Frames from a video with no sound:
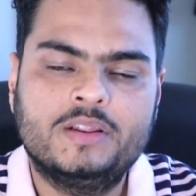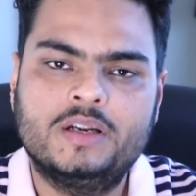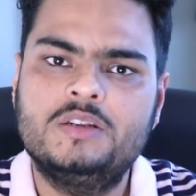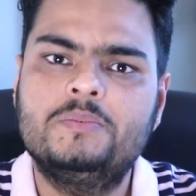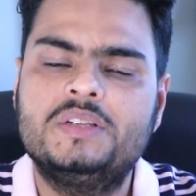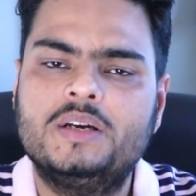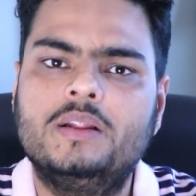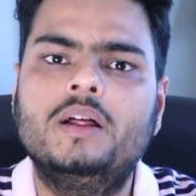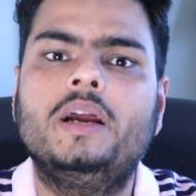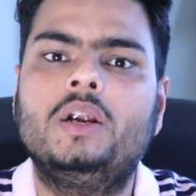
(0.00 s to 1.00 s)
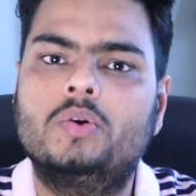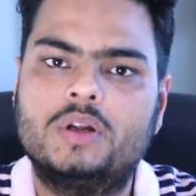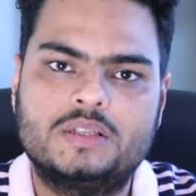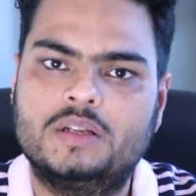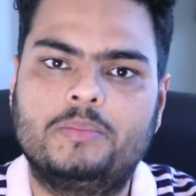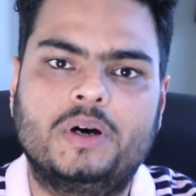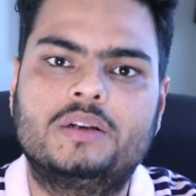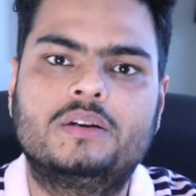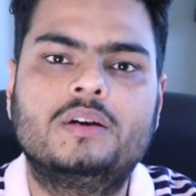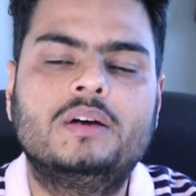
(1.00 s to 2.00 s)
That is basically the introduction
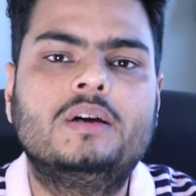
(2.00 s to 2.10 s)
part.